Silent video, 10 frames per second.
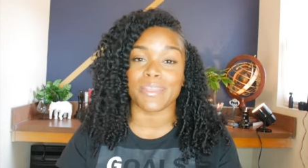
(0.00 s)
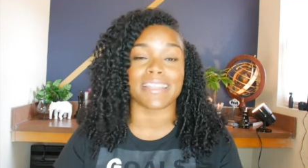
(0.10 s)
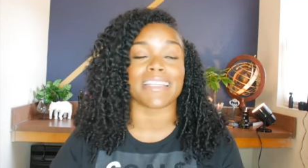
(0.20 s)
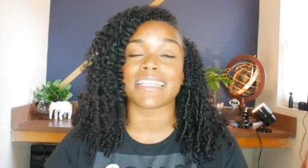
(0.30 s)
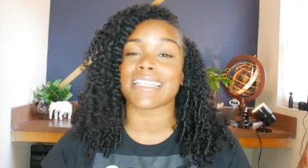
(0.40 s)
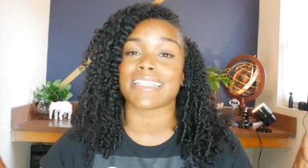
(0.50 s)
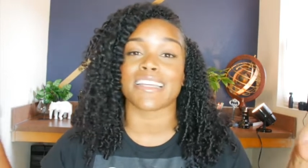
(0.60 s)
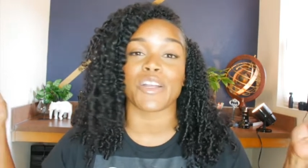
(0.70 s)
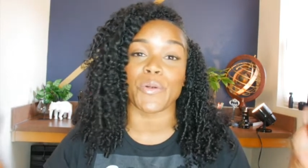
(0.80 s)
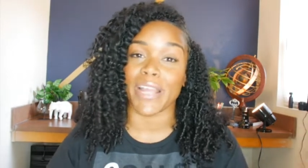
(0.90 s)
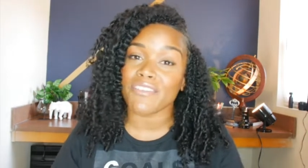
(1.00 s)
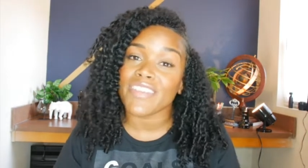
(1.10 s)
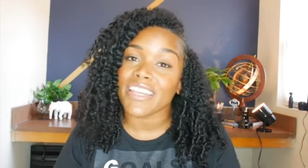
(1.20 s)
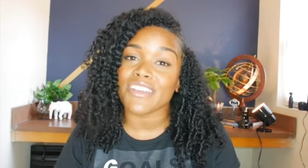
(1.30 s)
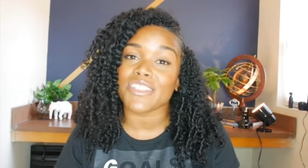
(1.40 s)
that this is a great
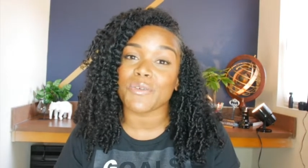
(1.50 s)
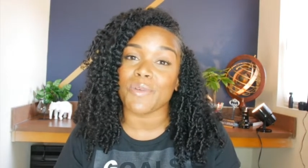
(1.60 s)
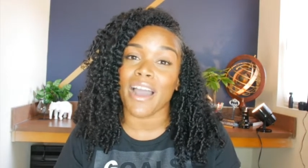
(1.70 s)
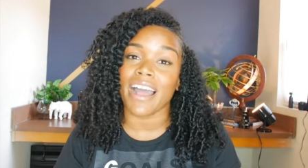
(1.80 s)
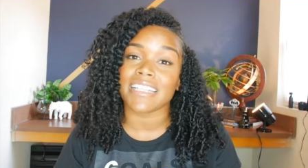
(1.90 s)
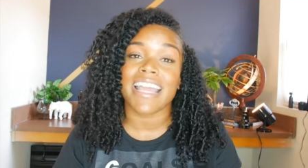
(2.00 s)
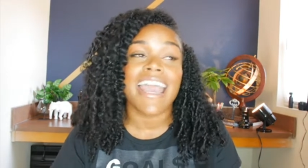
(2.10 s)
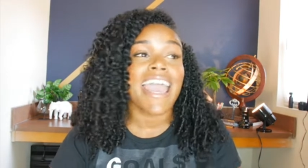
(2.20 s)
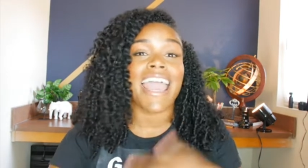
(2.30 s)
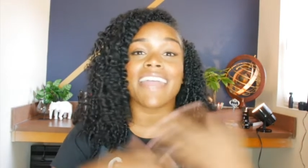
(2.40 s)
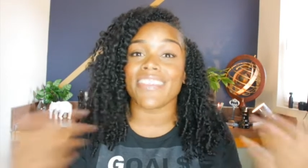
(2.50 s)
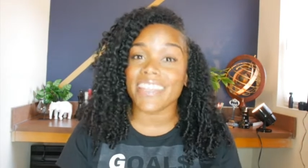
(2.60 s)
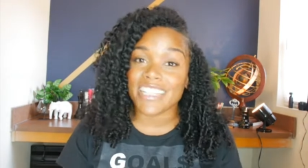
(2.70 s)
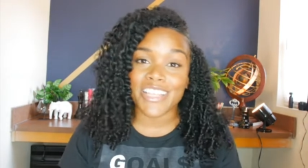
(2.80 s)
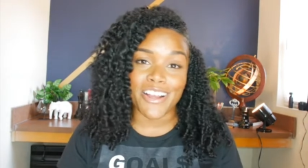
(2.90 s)
video to watch, and then
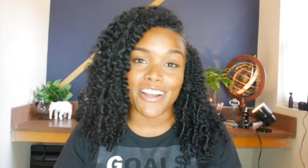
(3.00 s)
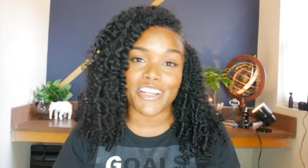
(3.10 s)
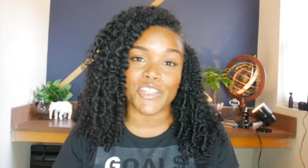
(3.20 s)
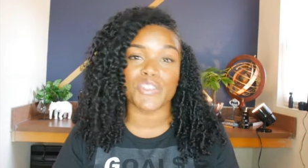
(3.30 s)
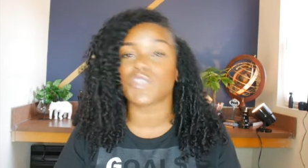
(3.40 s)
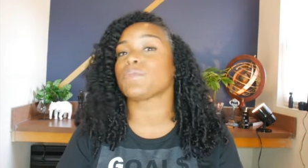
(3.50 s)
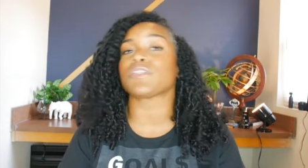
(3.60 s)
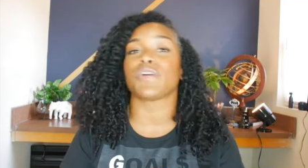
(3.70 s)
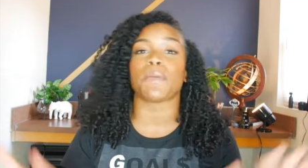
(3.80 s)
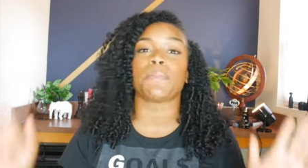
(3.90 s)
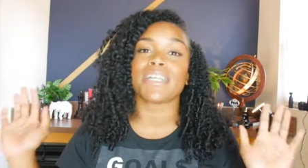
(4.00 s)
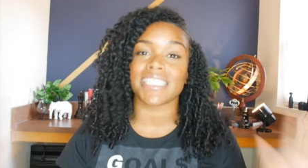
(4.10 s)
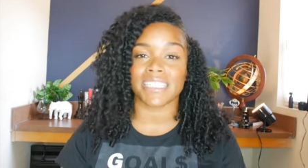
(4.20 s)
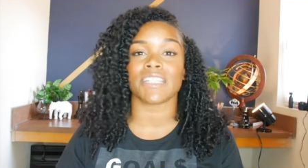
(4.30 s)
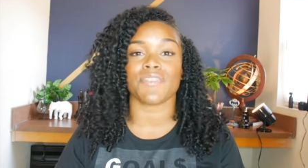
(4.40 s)
in turn, YouTube is gonna push
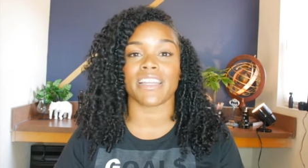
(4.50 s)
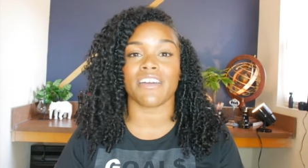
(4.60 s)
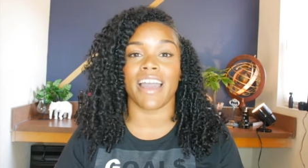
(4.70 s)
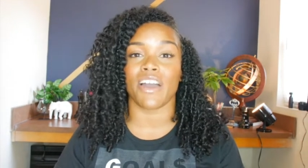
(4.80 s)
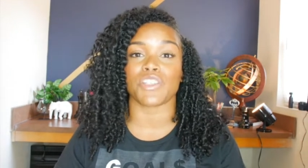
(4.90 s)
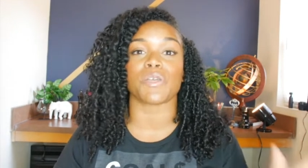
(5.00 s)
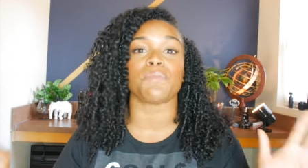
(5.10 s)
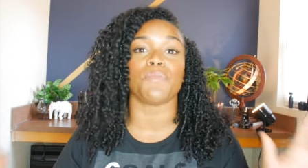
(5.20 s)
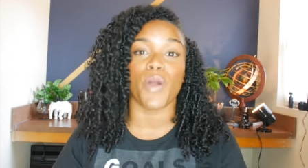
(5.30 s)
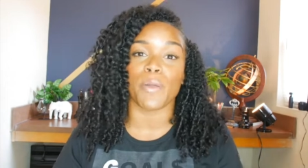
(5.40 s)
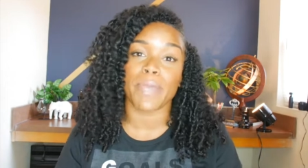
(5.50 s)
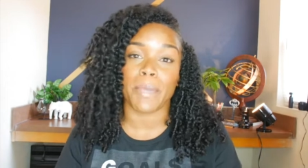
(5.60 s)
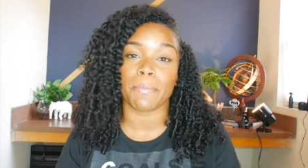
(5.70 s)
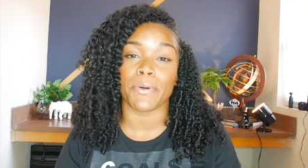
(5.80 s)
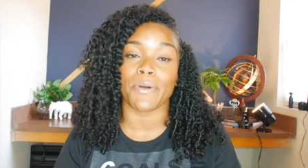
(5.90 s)
this video out to more
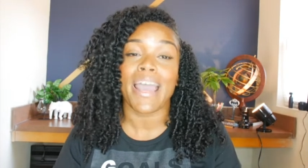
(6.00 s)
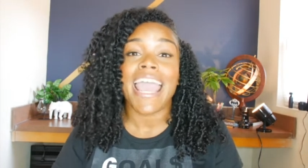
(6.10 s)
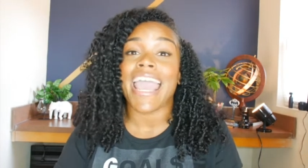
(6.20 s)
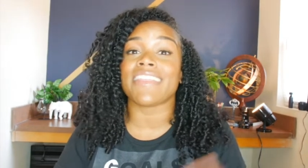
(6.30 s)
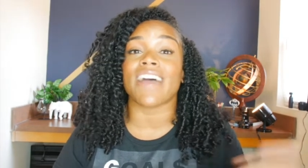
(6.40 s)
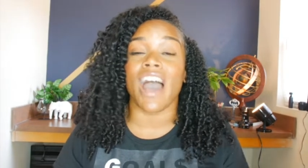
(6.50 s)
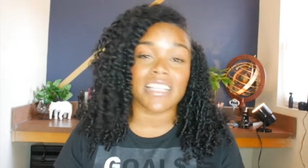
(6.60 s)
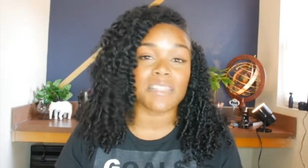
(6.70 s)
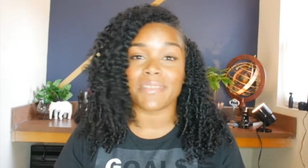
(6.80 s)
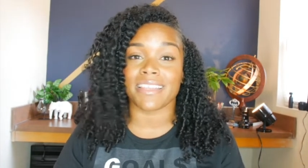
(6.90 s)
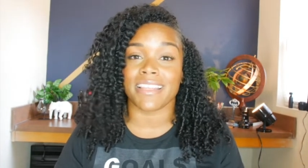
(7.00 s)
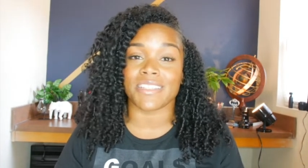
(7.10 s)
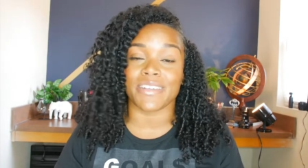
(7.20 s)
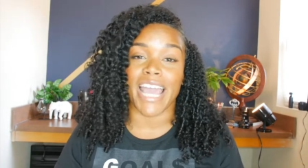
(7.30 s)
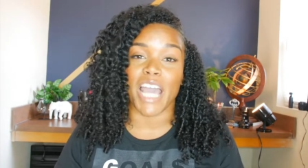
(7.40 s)
people. And the awesome thing that's
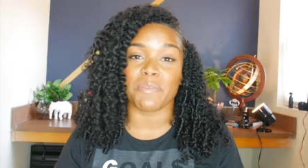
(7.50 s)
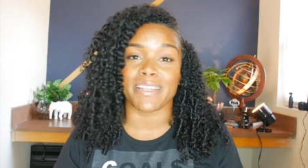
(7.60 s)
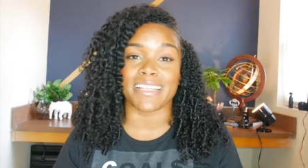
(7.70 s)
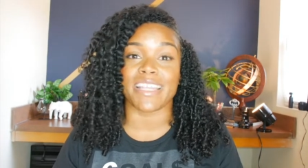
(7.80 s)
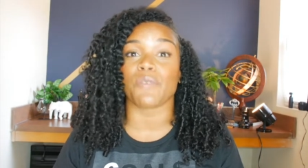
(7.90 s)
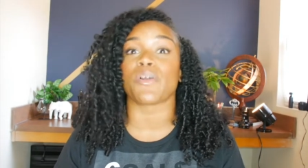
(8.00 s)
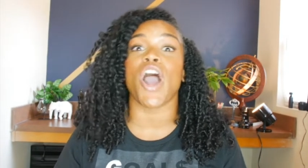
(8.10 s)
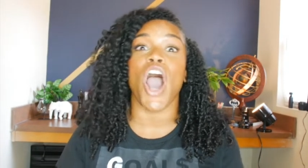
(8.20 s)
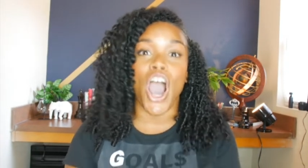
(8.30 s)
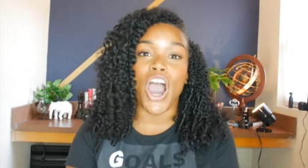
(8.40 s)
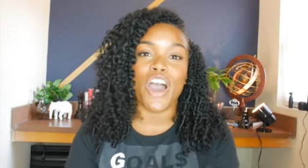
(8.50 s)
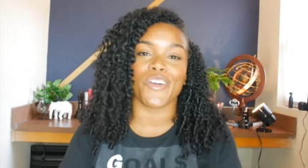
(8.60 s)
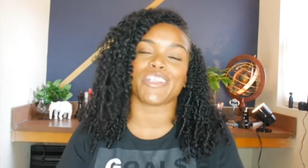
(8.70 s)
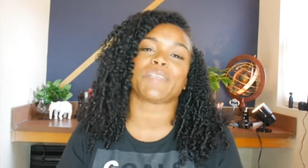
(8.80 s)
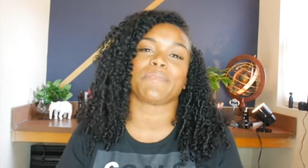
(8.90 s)
gonna happen is that we're all
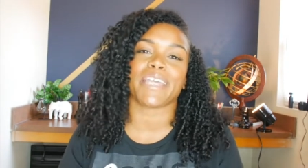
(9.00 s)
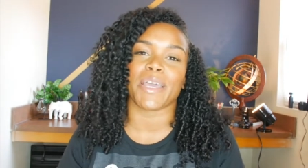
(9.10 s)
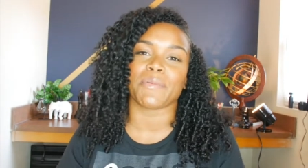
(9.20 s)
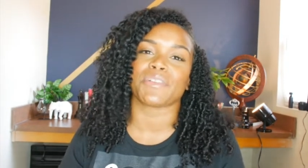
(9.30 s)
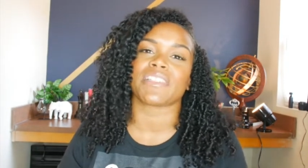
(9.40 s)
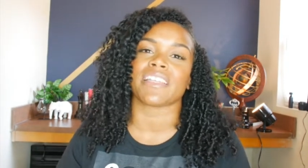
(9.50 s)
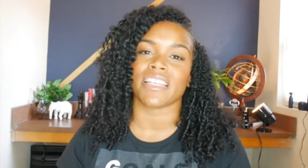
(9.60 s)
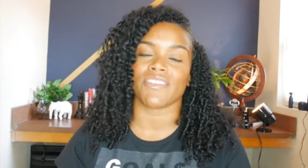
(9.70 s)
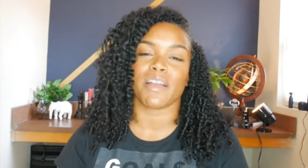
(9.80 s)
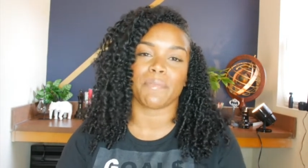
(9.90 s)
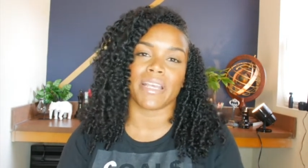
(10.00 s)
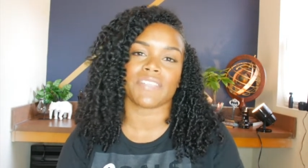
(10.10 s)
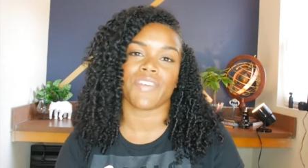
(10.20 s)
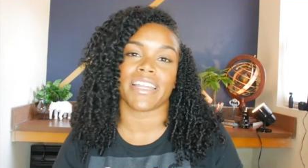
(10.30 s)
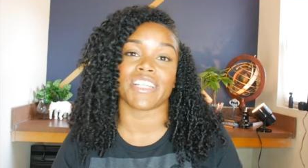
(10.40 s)
going to be able to live our
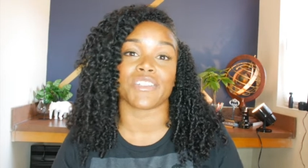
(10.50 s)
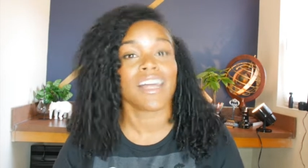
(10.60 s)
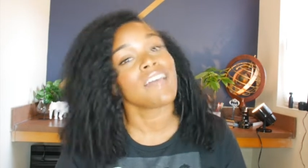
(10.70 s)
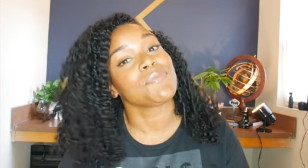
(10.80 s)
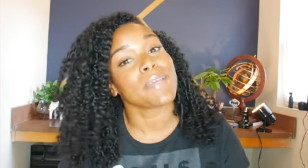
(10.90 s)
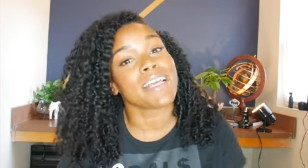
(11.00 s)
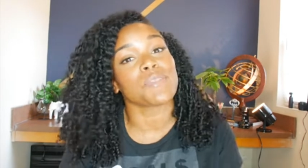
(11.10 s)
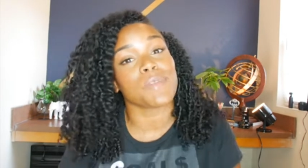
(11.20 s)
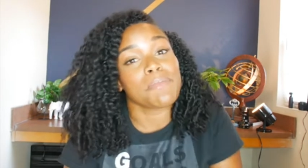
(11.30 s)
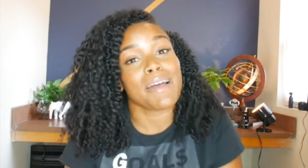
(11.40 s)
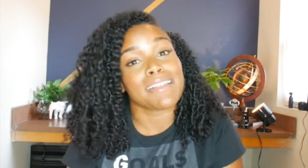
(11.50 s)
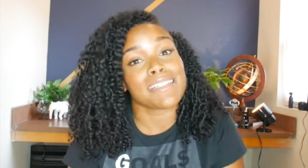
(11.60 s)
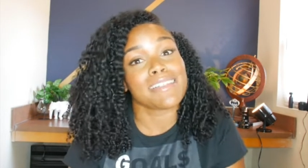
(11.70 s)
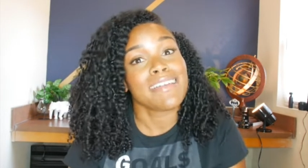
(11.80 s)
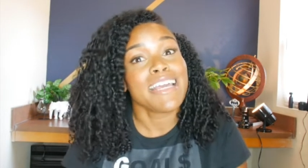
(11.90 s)
best financial life because we're about
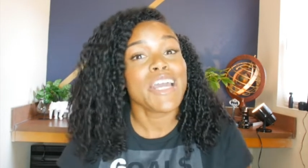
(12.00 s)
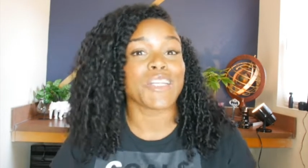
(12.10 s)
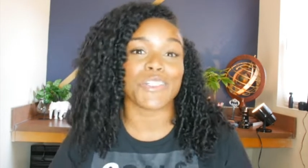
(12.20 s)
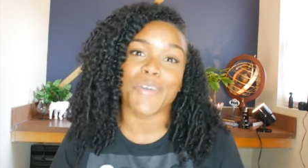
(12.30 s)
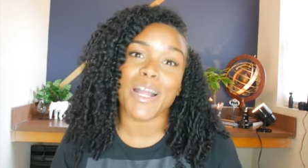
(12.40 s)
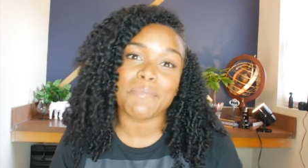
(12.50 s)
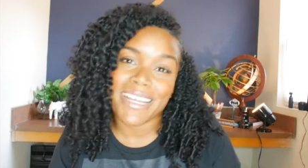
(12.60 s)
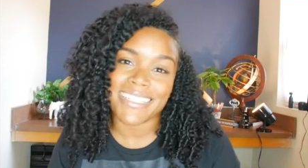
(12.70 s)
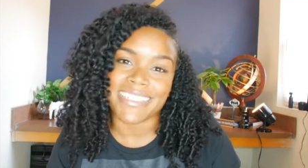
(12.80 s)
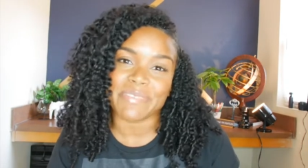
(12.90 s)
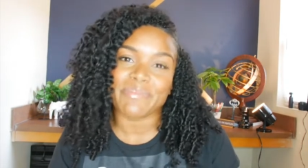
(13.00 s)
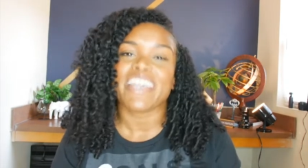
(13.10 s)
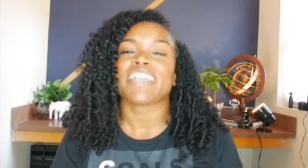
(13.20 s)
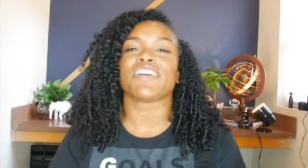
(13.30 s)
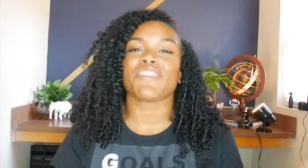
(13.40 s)
to do our budget.
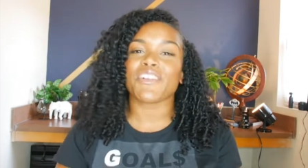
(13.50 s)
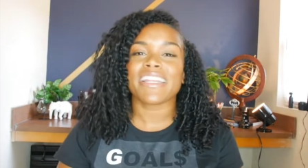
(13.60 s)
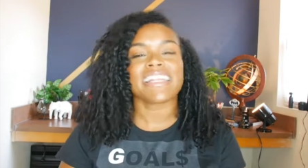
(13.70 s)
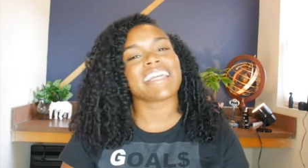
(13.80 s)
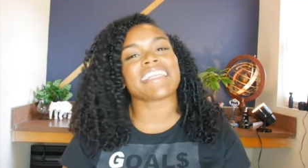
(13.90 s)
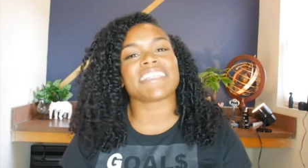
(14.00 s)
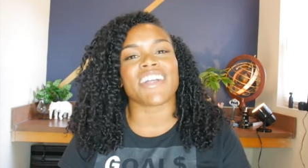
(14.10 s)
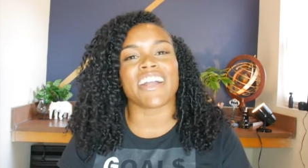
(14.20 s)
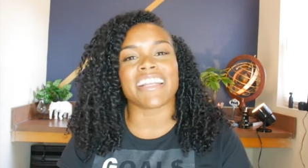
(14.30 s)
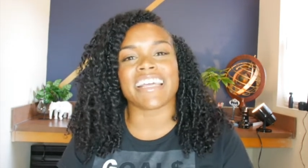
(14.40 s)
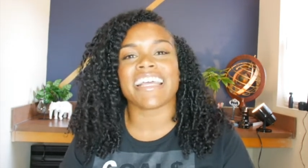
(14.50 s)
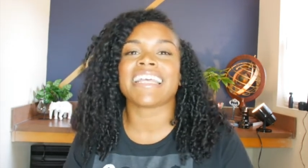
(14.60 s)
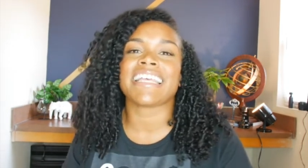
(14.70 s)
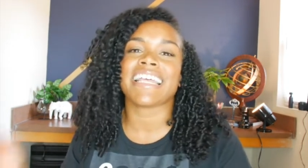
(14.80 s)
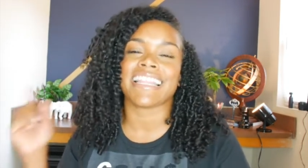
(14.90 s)
So if you're ready to get started,
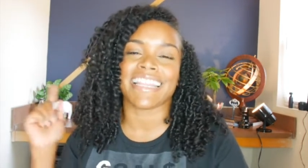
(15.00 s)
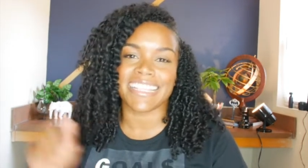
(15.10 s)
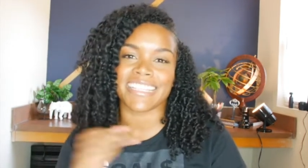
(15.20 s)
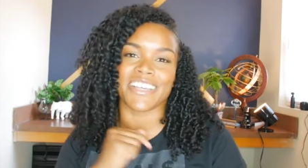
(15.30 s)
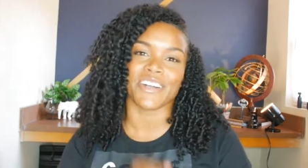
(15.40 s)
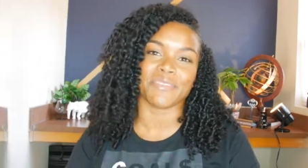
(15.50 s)
let's go.